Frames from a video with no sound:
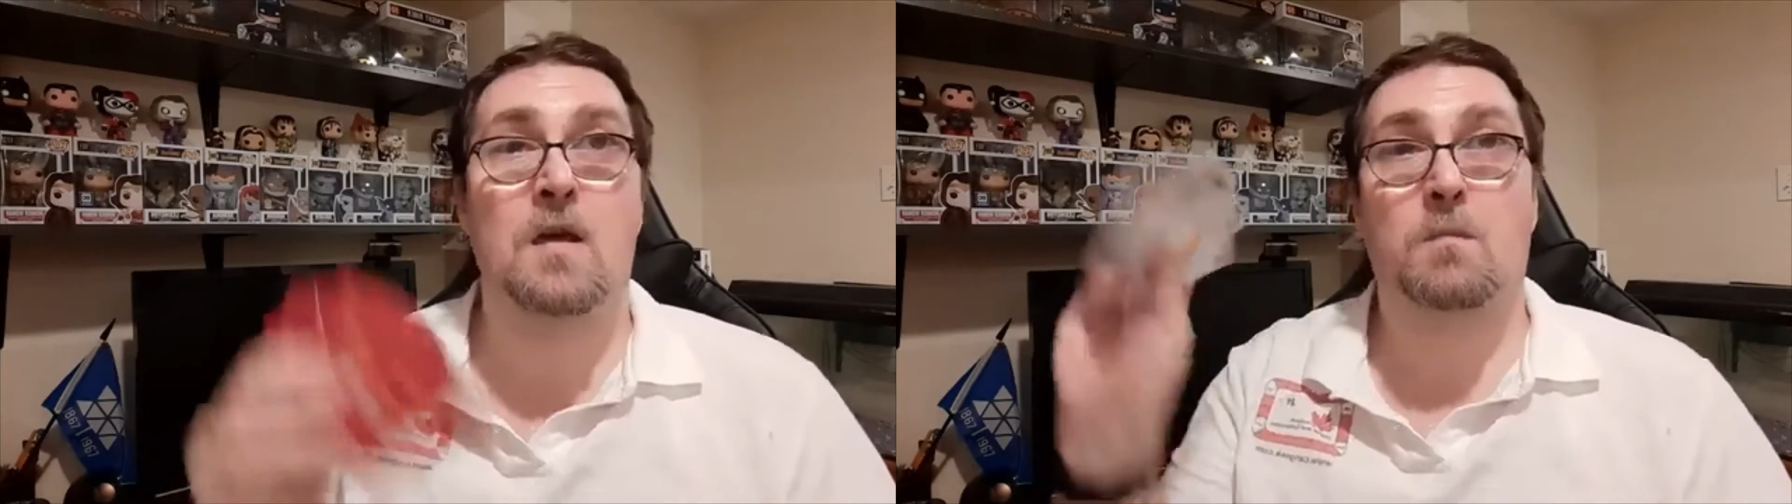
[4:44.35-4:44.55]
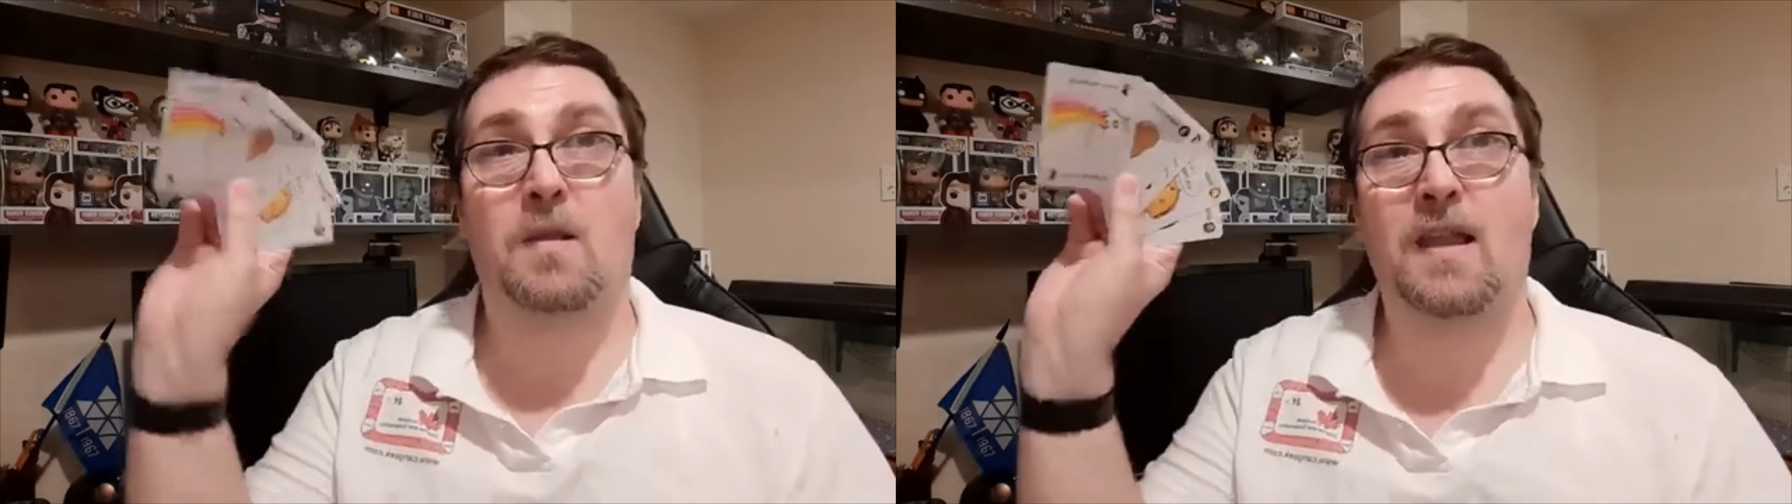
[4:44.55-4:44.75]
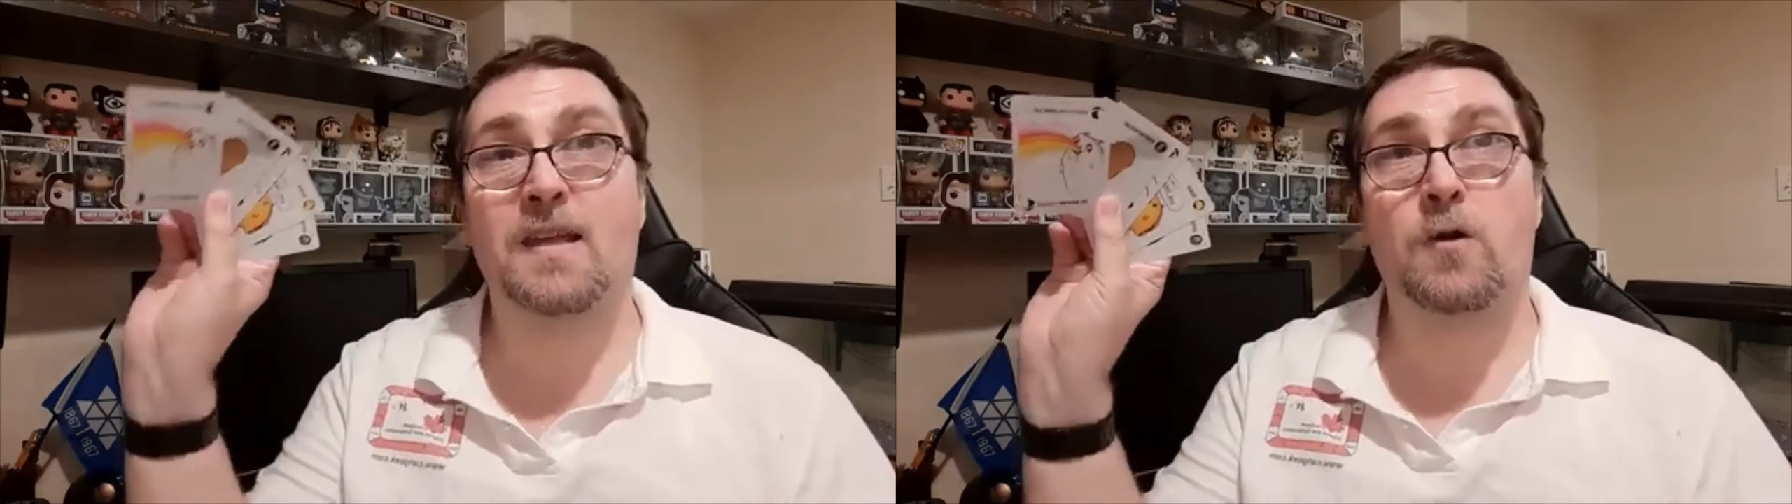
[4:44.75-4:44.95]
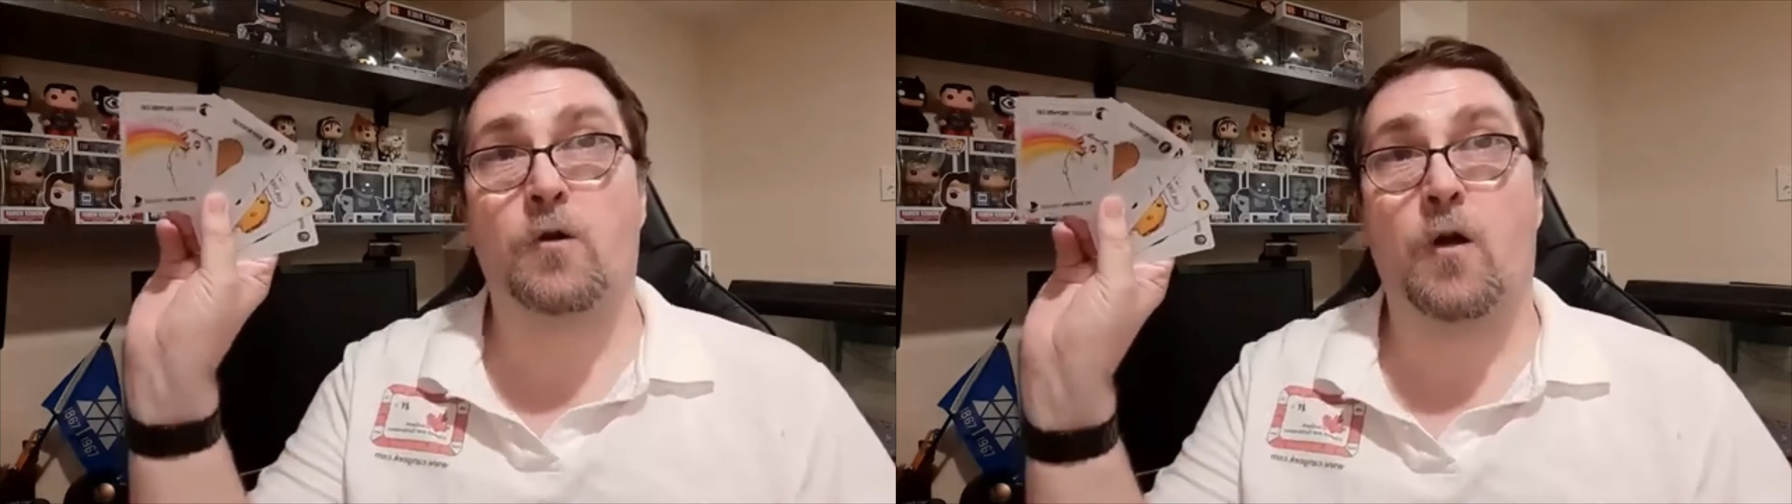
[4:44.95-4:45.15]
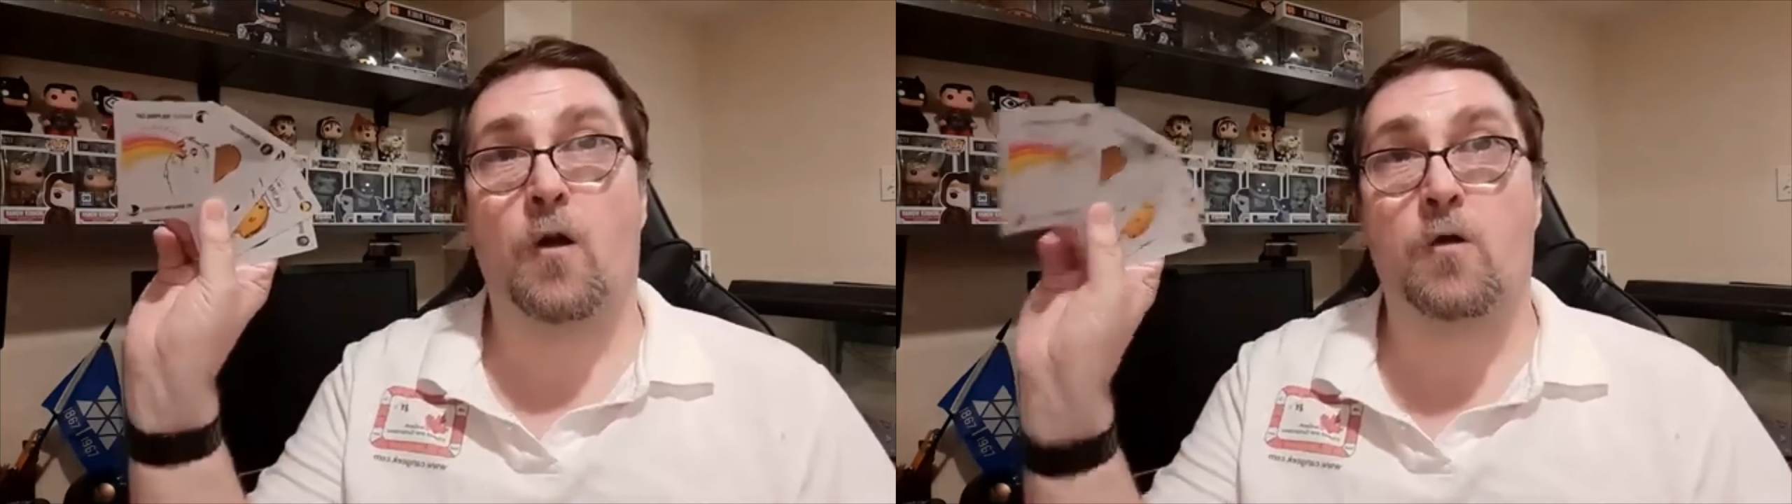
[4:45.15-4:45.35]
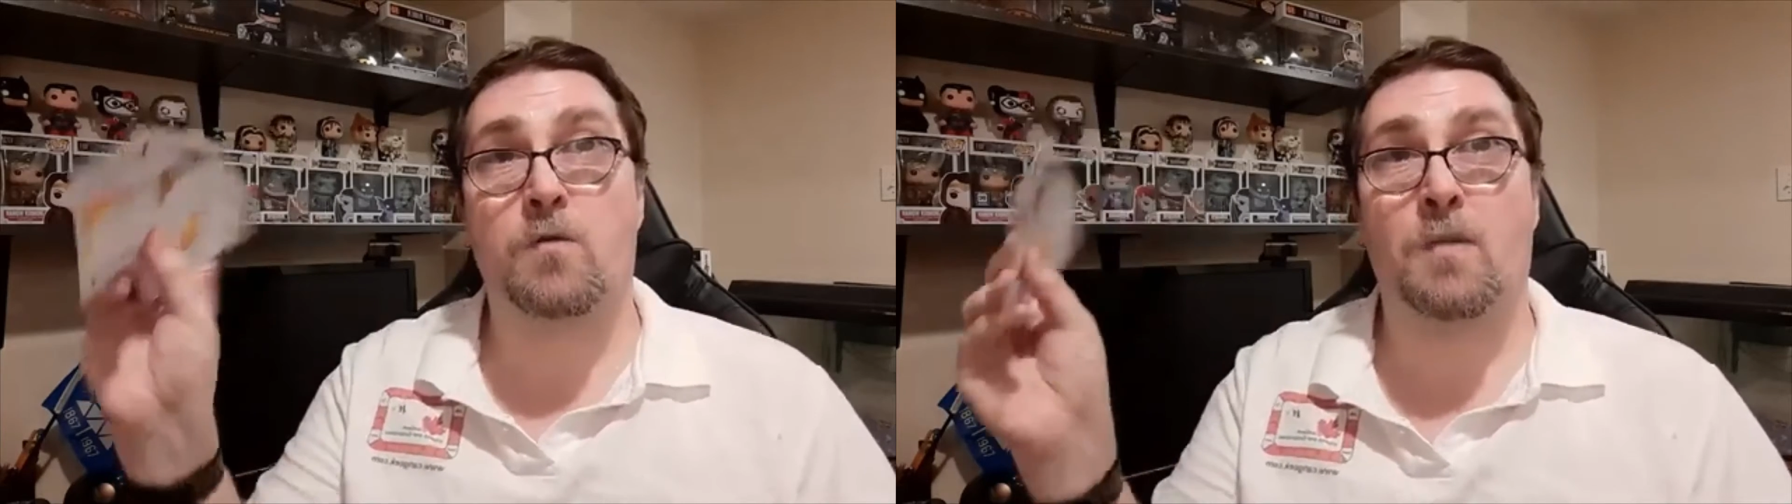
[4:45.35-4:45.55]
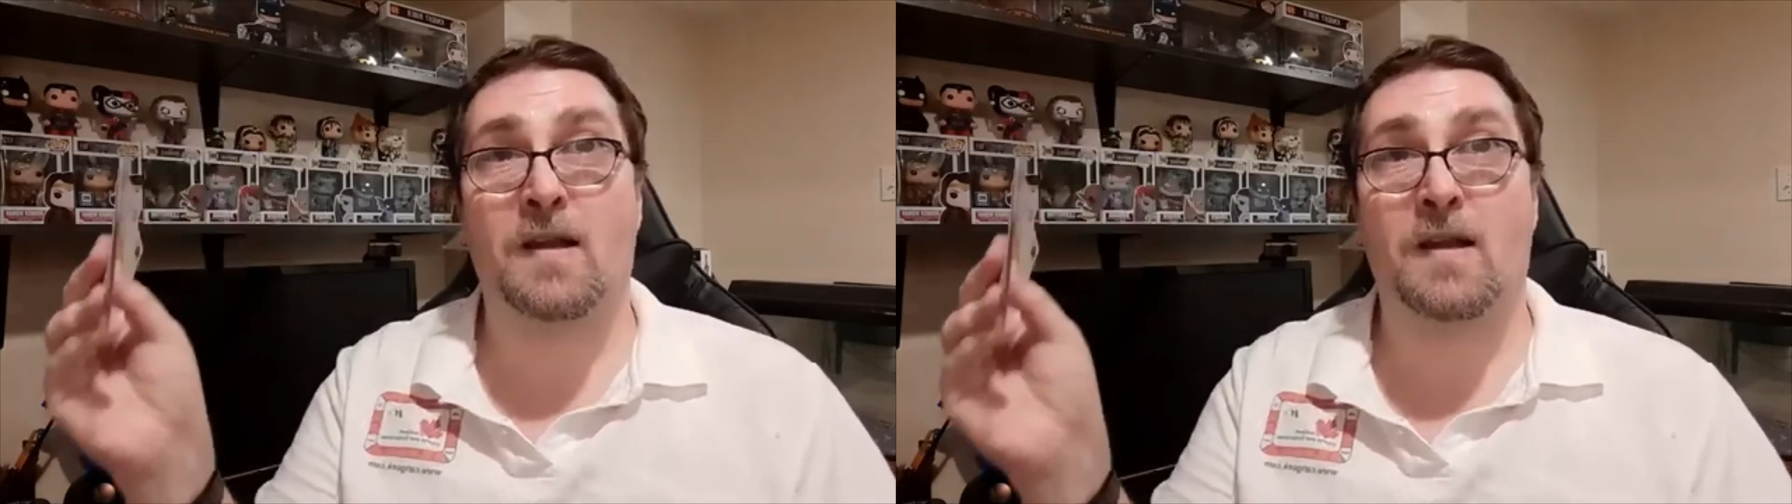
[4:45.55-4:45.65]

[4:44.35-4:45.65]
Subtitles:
play your cards by